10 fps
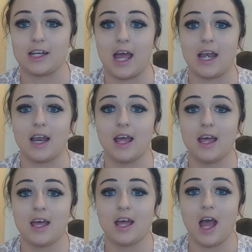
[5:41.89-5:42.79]
And
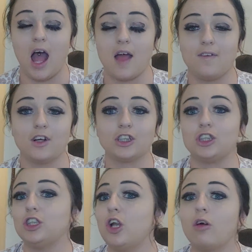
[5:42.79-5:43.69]
there's
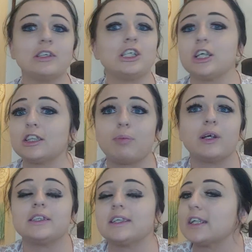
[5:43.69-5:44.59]
no such thing as a
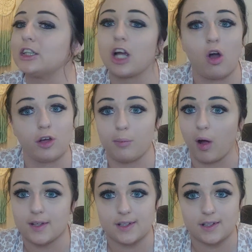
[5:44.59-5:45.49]
person that's going to check all your
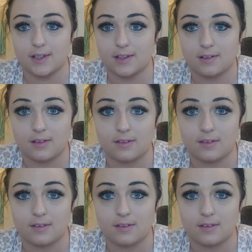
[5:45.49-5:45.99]
boxes.